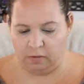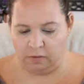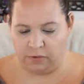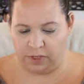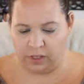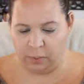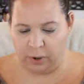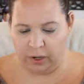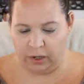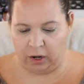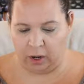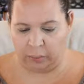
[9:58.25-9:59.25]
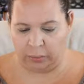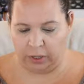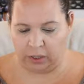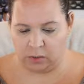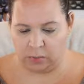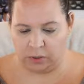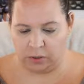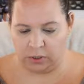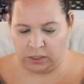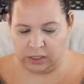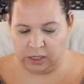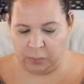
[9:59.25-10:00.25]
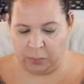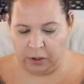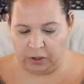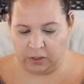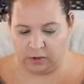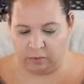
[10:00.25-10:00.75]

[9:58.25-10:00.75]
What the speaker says: Visibright Complex reduces the appearance